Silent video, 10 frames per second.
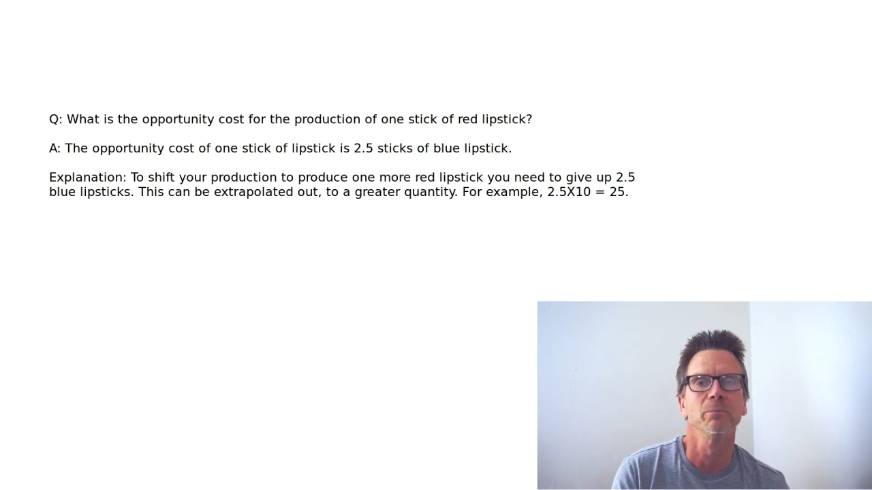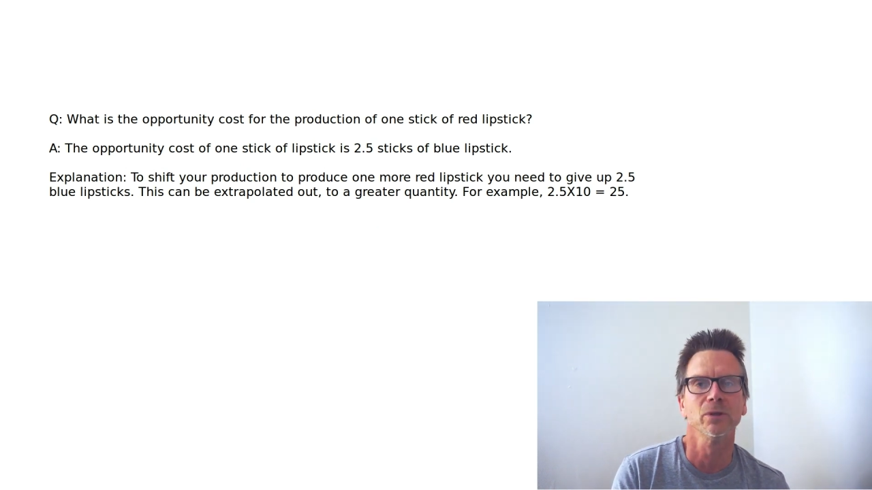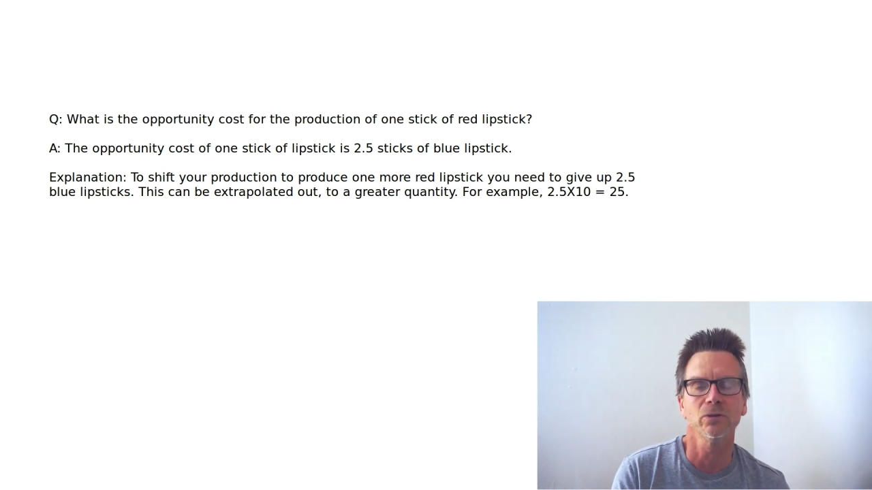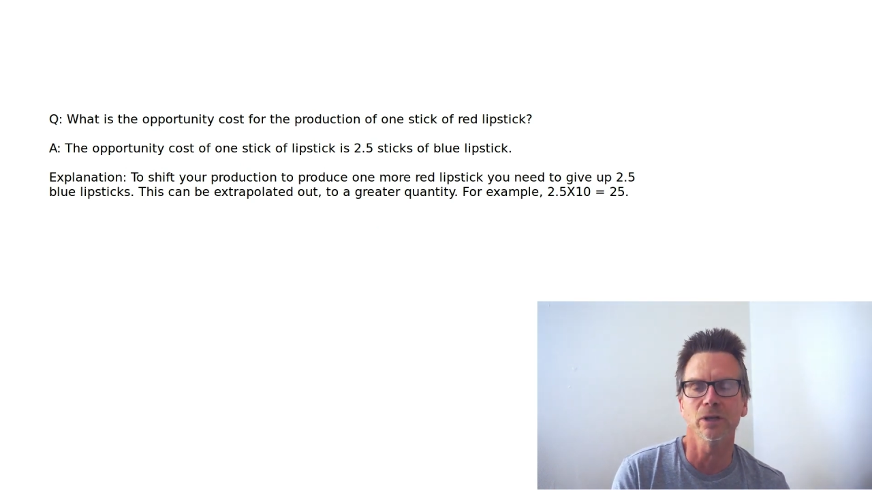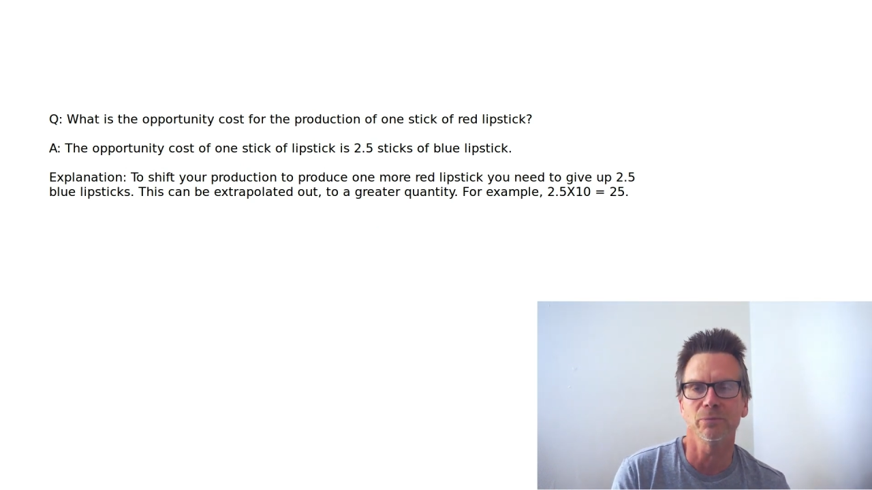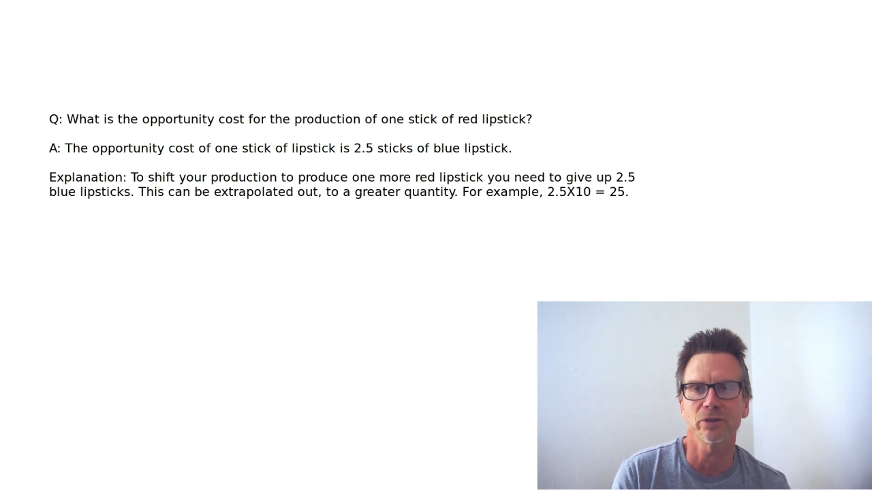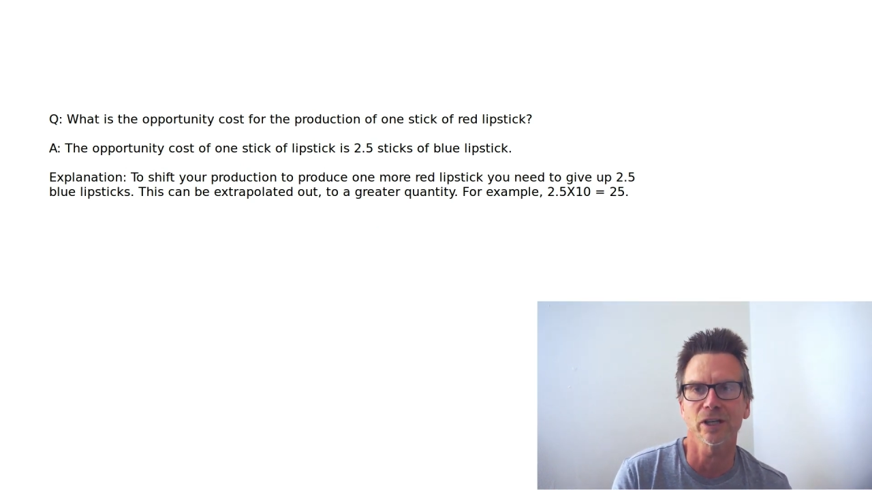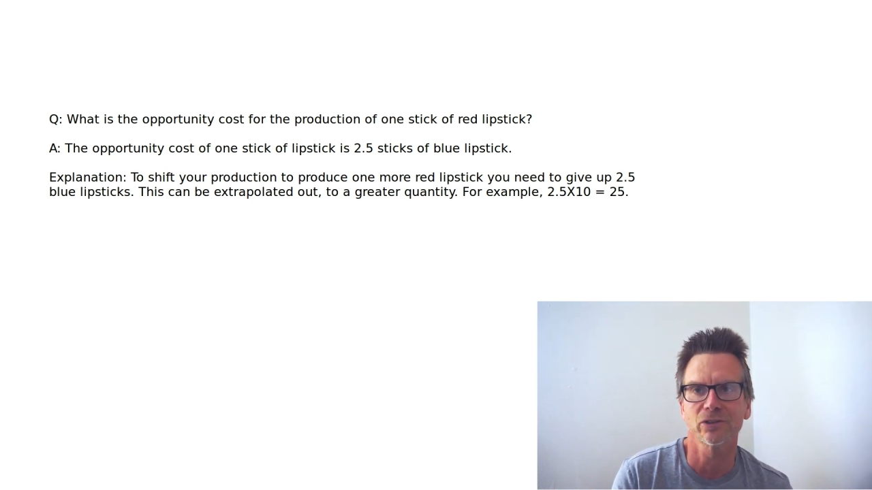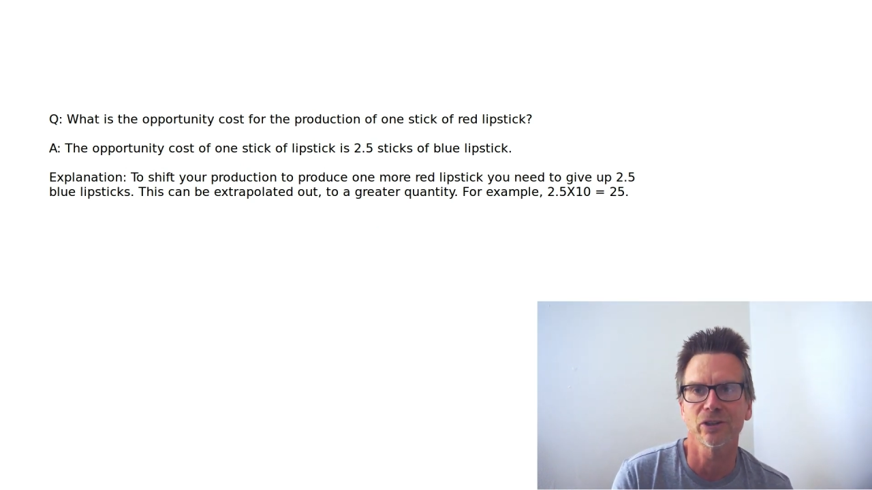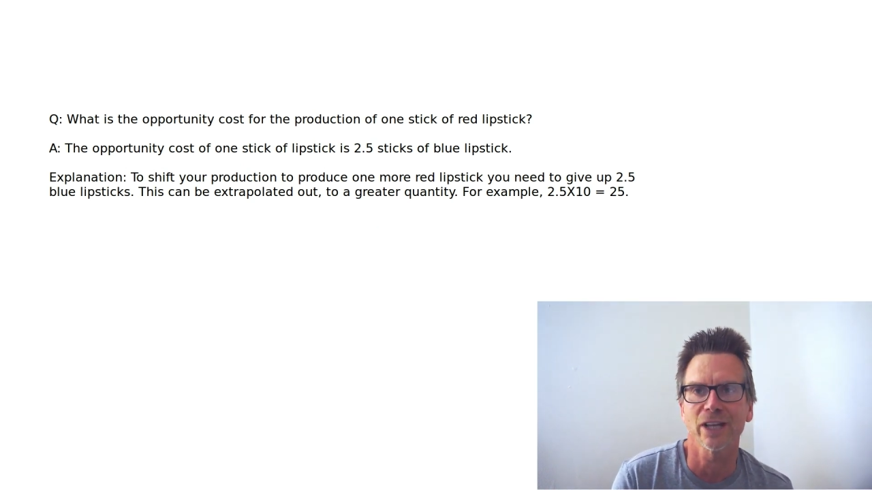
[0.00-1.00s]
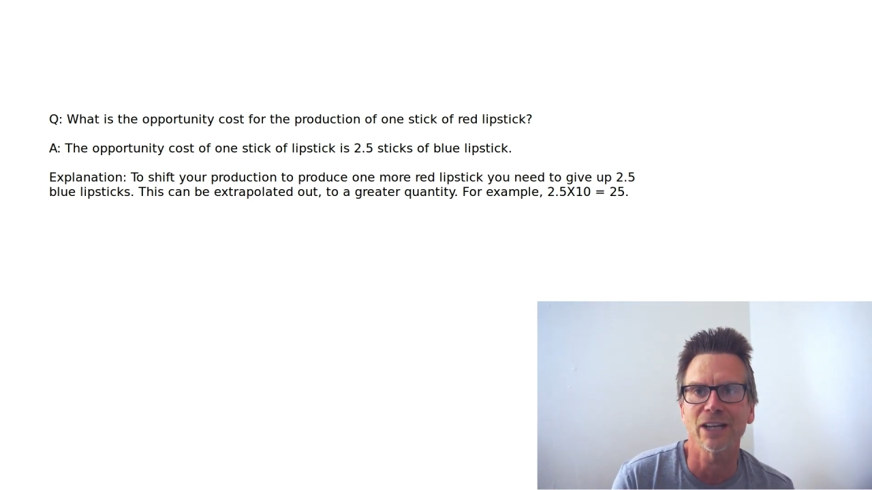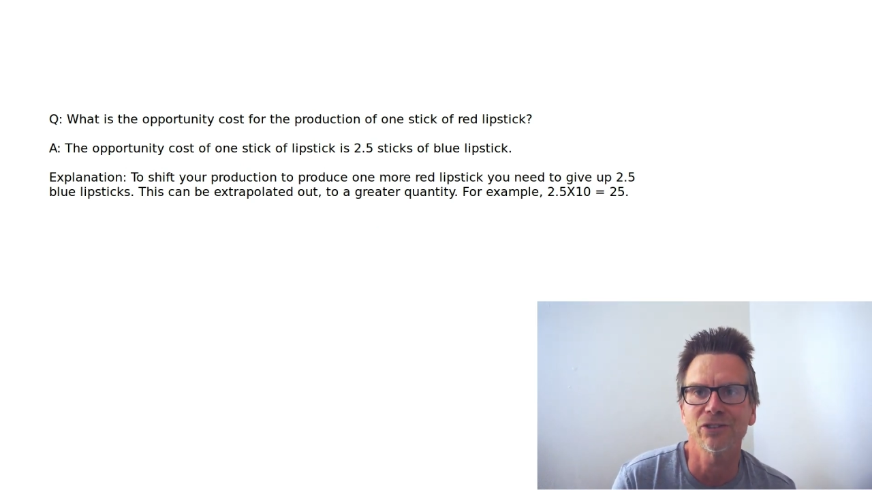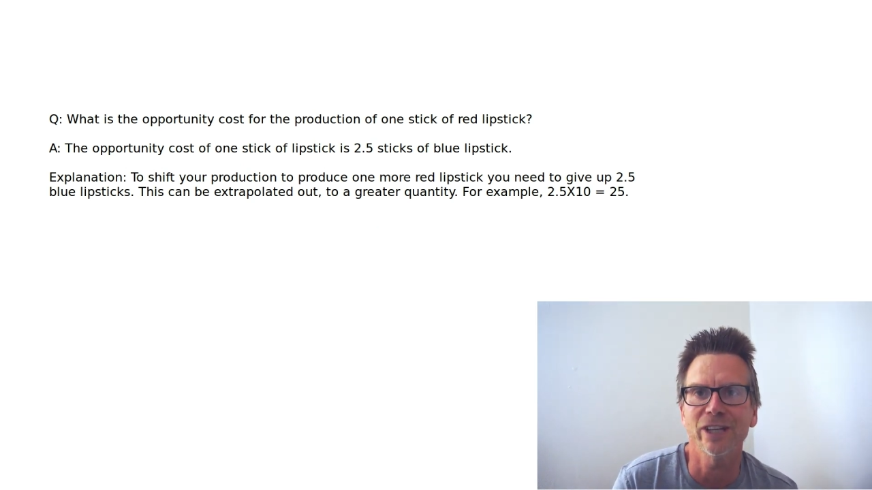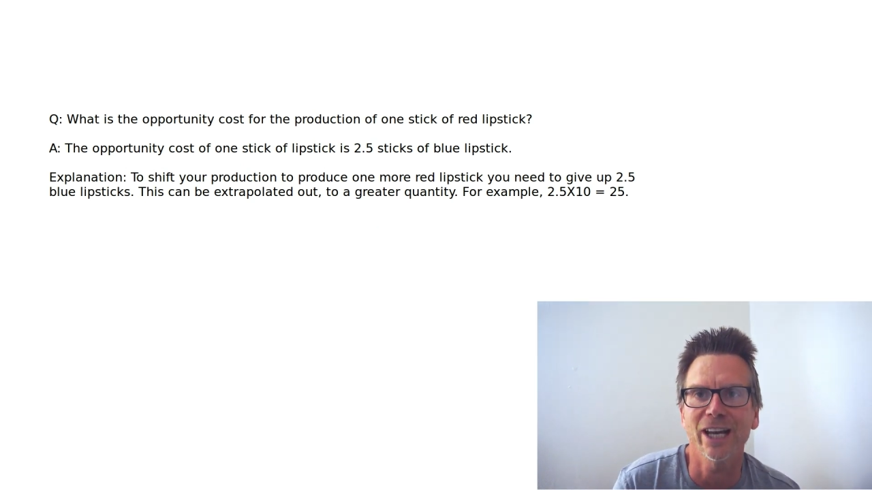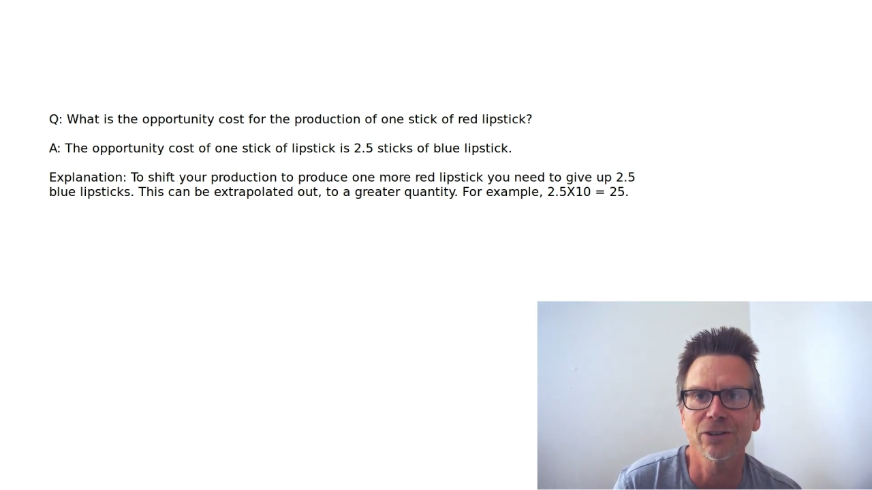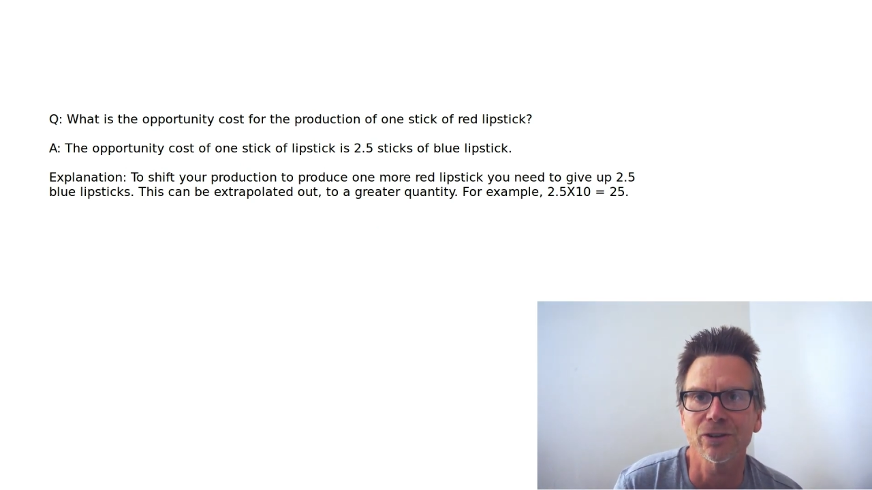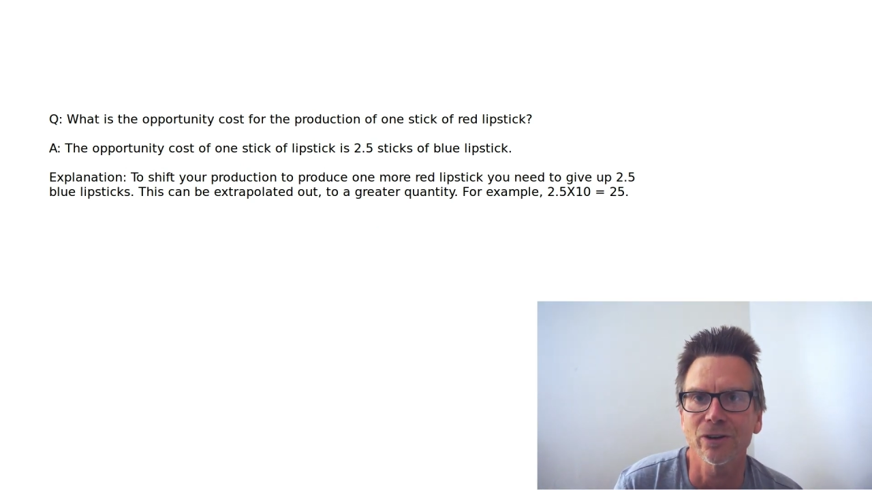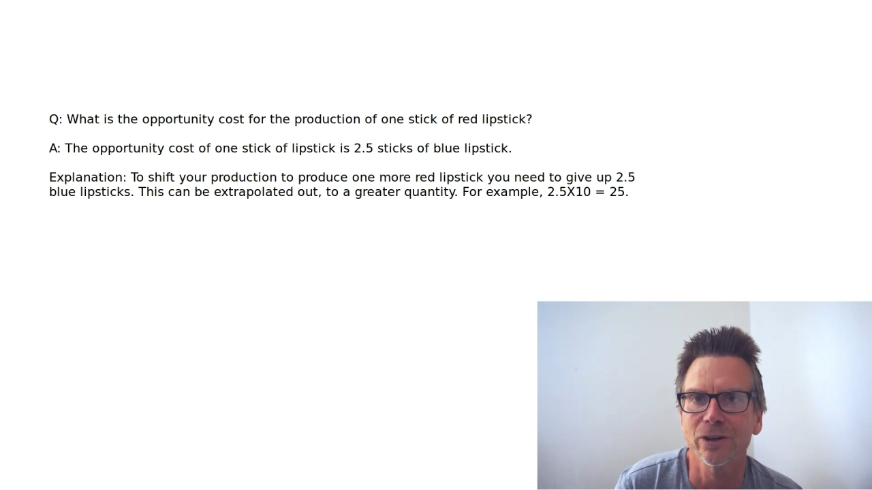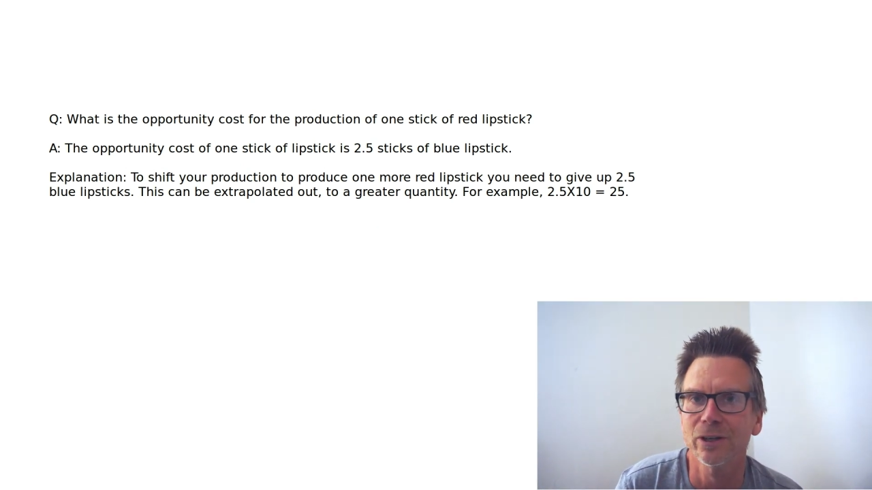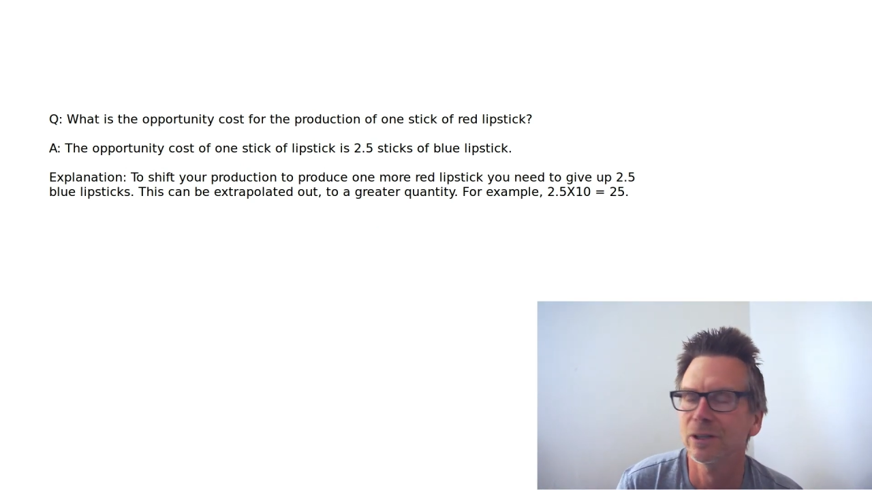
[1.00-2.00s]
blue lipsticks. That's the answer.